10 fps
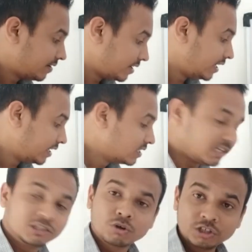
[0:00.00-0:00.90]

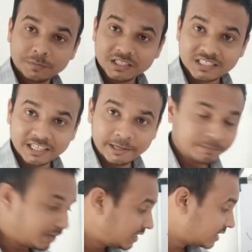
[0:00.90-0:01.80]
It's going to be the same,
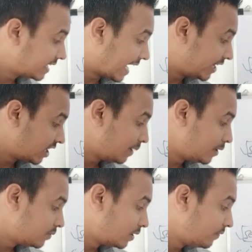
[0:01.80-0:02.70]
but the character
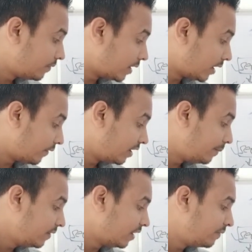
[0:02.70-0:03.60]
limits will be
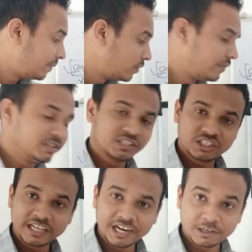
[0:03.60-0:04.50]
150 to
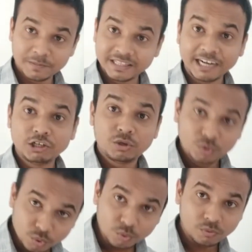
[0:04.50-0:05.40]
160 character, but that
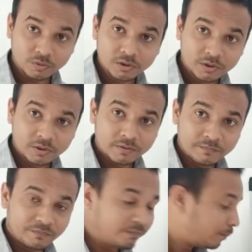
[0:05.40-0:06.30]
too
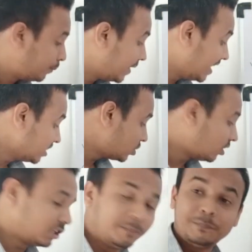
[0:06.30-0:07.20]
based
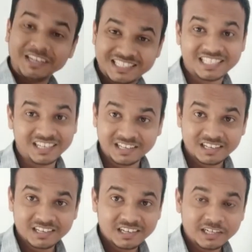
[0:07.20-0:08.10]
on the pixel.
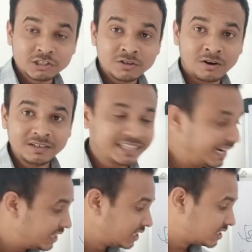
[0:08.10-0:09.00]
It's not
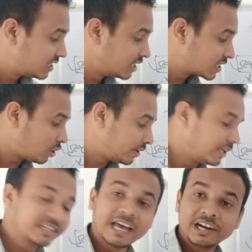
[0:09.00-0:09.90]
that
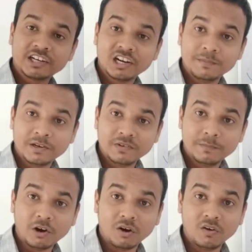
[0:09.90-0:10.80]
the character limit will
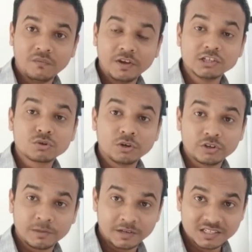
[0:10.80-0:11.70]
be always going to
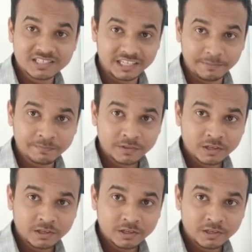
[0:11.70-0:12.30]
remain the same.